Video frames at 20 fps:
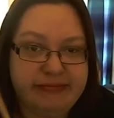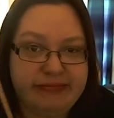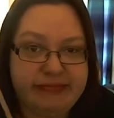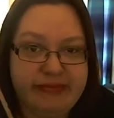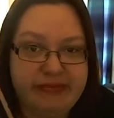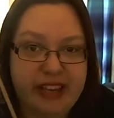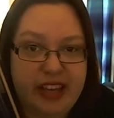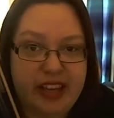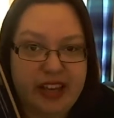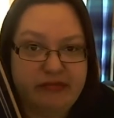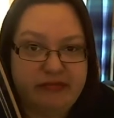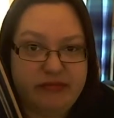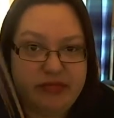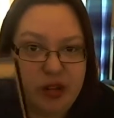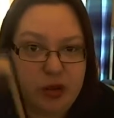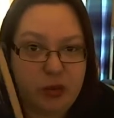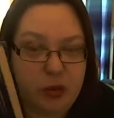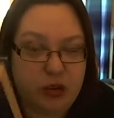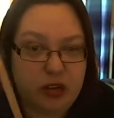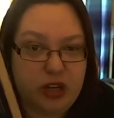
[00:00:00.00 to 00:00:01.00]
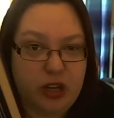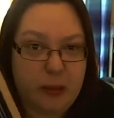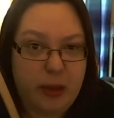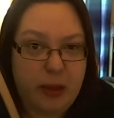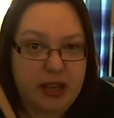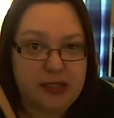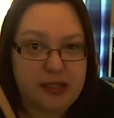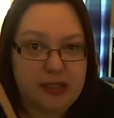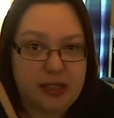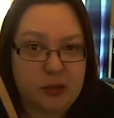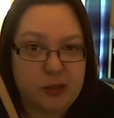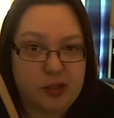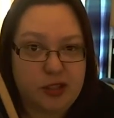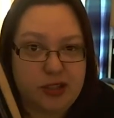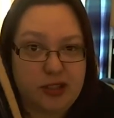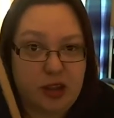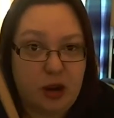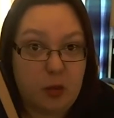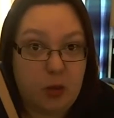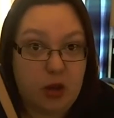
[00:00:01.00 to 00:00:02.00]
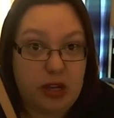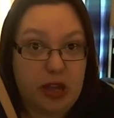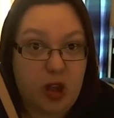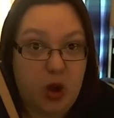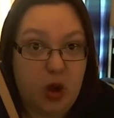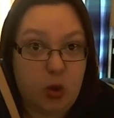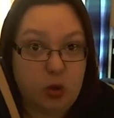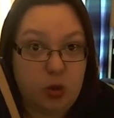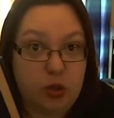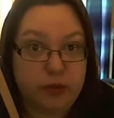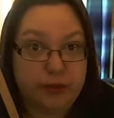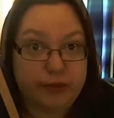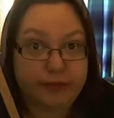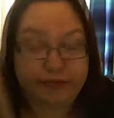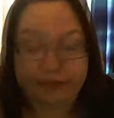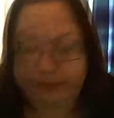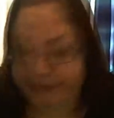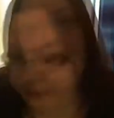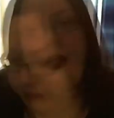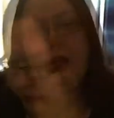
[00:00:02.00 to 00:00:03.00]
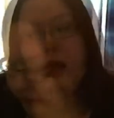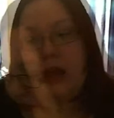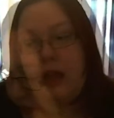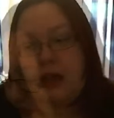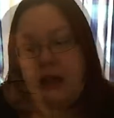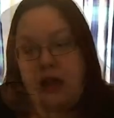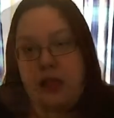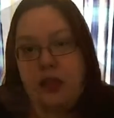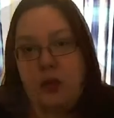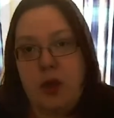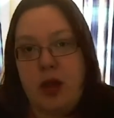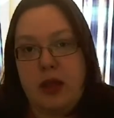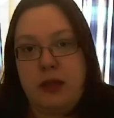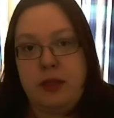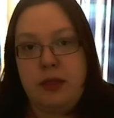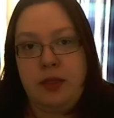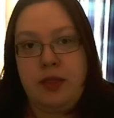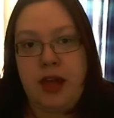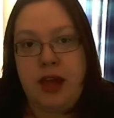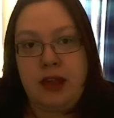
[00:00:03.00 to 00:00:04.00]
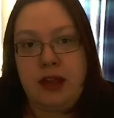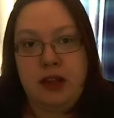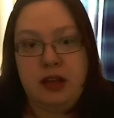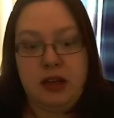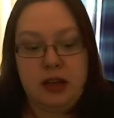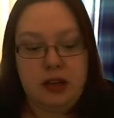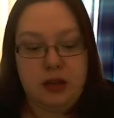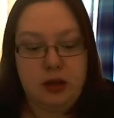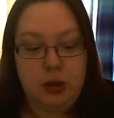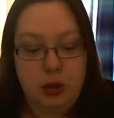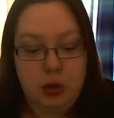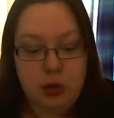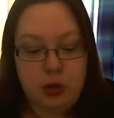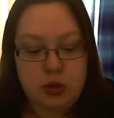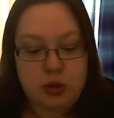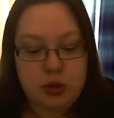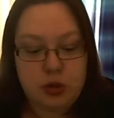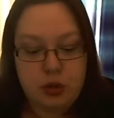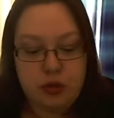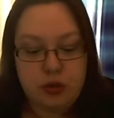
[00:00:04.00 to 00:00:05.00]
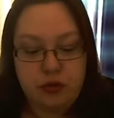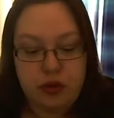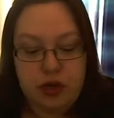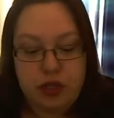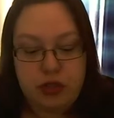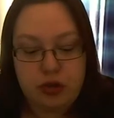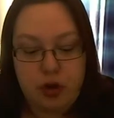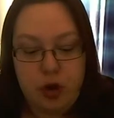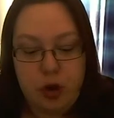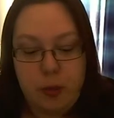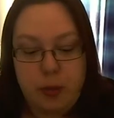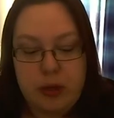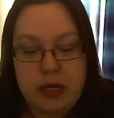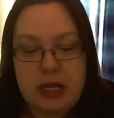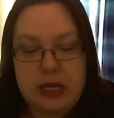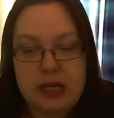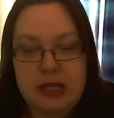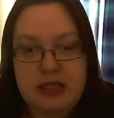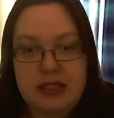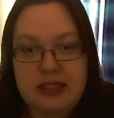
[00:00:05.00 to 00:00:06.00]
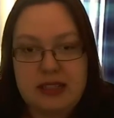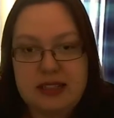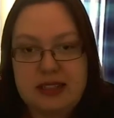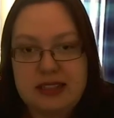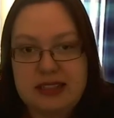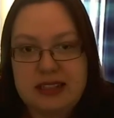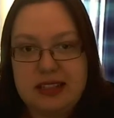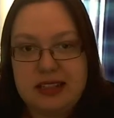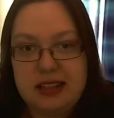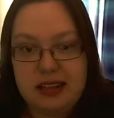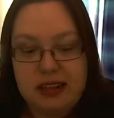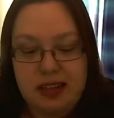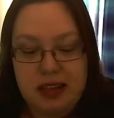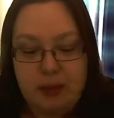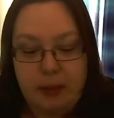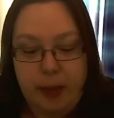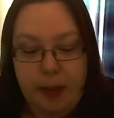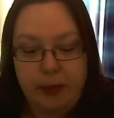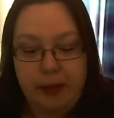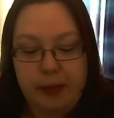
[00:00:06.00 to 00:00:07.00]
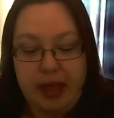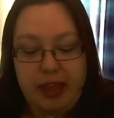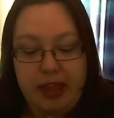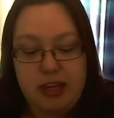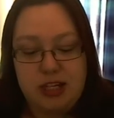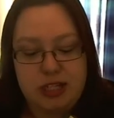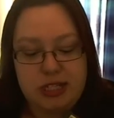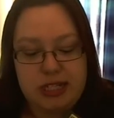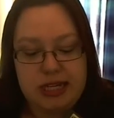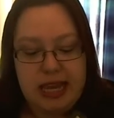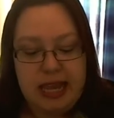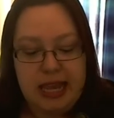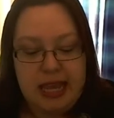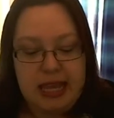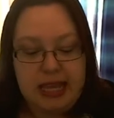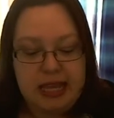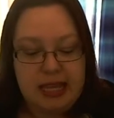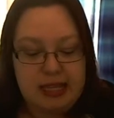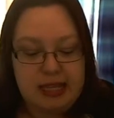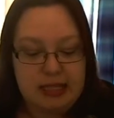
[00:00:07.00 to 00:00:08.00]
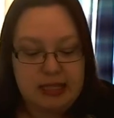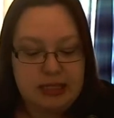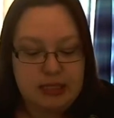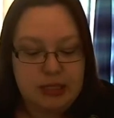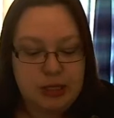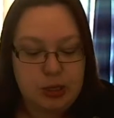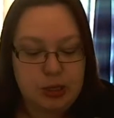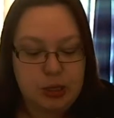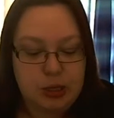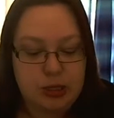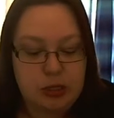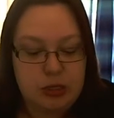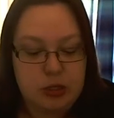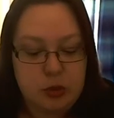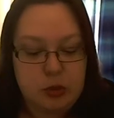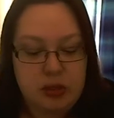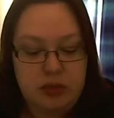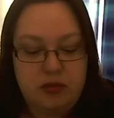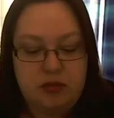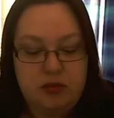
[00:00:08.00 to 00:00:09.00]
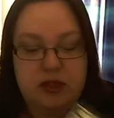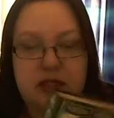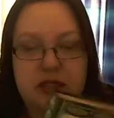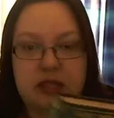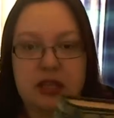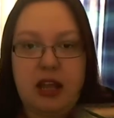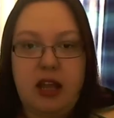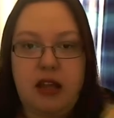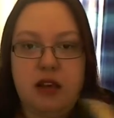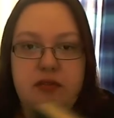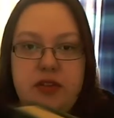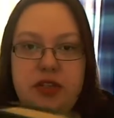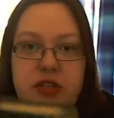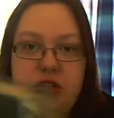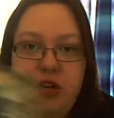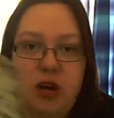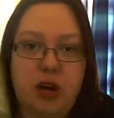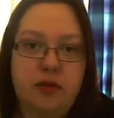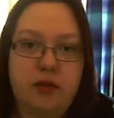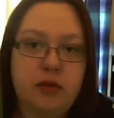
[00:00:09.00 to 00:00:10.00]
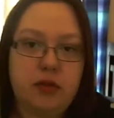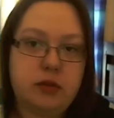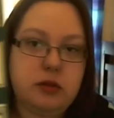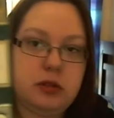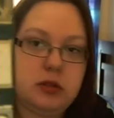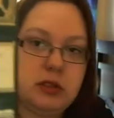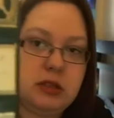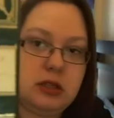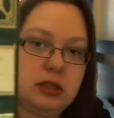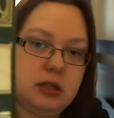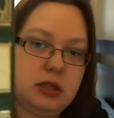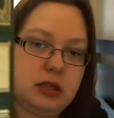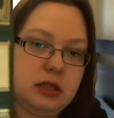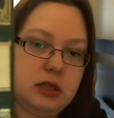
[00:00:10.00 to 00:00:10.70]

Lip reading: yeah, don't want you to make assumptions that I'm really old. Another one that looks sort of retro but isn't in publication is Jonathan Swift's Gulliver's Travels,